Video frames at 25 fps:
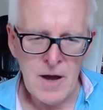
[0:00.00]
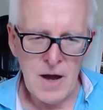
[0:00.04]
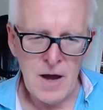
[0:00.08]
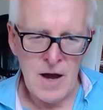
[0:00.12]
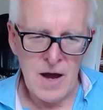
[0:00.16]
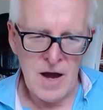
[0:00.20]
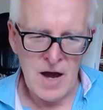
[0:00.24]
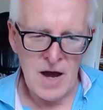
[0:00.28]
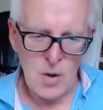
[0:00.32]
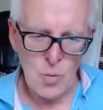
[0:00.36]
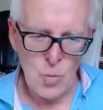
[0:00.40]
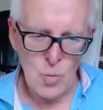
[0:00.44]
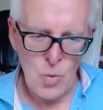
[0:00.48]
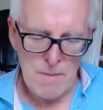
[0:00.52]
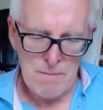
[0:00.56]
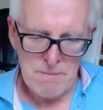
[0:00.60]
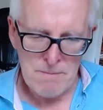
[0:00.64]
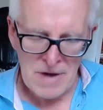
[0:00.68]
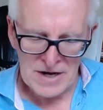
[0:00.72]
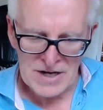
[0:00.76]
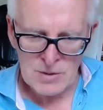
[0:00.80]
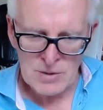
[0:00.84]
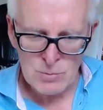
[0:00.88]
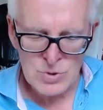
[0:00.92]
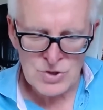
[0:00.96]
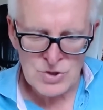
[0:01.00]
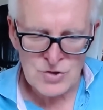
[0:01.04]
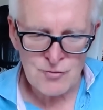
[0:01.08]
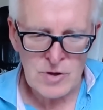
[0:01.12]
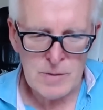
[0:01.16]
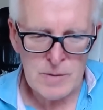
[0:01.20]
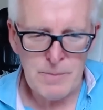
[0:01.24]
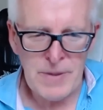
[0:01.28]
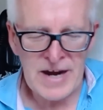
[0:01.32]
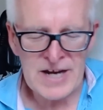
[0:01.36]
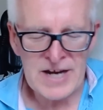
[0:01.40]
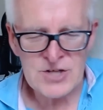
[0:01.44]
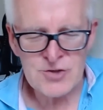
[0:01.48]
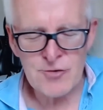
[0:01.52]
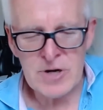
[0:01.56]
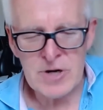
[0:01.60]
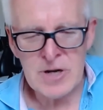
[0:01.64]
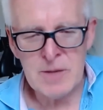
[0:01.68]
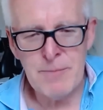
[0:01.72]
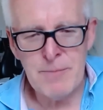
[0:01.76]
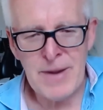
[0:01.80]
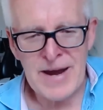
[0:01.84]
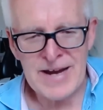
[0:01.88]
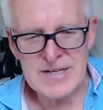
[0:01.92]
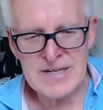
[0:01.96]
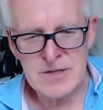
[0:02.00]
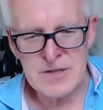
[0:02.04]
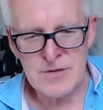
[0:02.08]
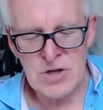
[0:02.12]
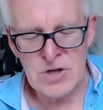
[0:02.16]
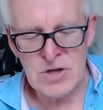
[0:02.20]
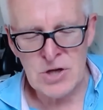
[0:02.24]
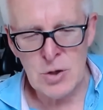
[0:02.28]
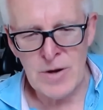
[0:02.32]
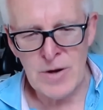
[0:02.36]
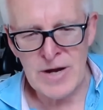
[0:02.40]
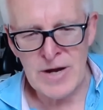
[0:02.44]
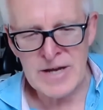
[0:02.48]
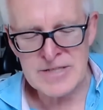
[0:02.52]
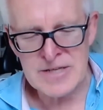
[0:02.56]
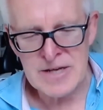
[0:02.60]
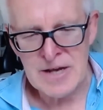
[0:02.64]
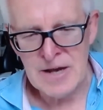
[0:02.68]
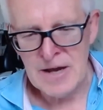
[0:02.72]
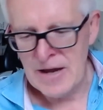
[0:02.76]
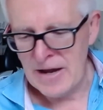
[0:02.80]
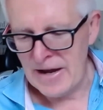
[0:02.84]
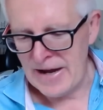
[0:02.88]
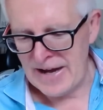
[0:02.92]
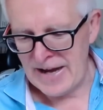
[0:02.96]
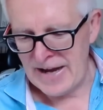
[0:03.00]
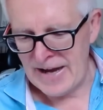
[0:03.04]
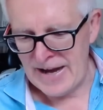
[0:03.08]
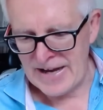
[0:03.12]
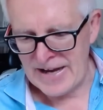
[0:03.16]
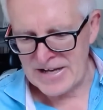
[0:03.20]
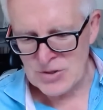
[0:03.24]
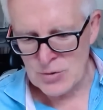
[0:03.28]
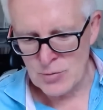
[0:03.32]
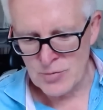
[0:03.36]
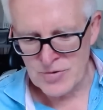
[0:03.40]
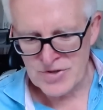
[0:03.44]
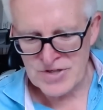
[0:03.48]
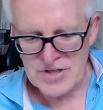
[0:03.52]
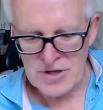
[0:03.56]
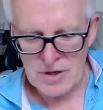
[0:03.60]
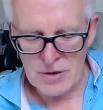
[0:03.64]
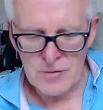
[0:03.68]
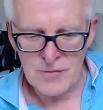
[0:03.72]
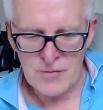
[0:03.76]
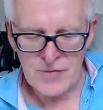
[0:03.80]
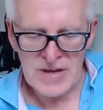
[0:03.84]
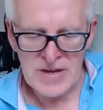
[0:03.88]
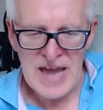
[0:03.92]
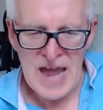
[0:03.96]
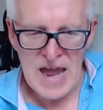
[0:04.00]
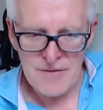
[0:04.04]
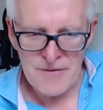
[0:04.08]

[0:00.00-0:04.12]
uh, where money was repatriated back to the US it's also the